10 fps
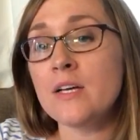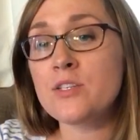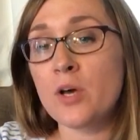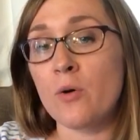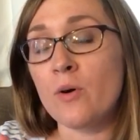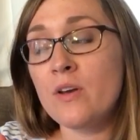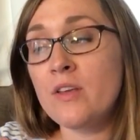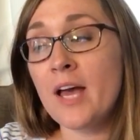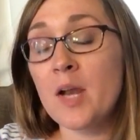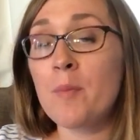So
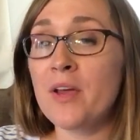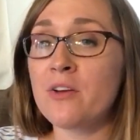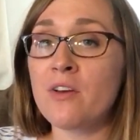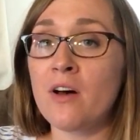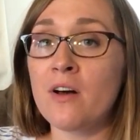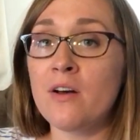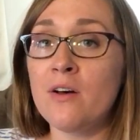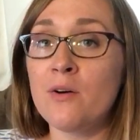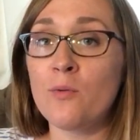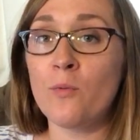you got to pay your dog
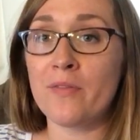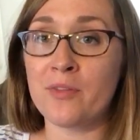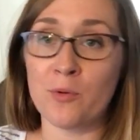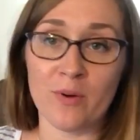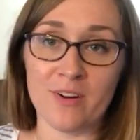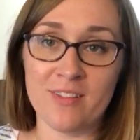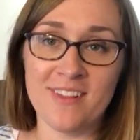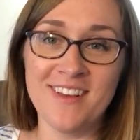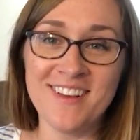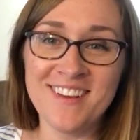what they're worth.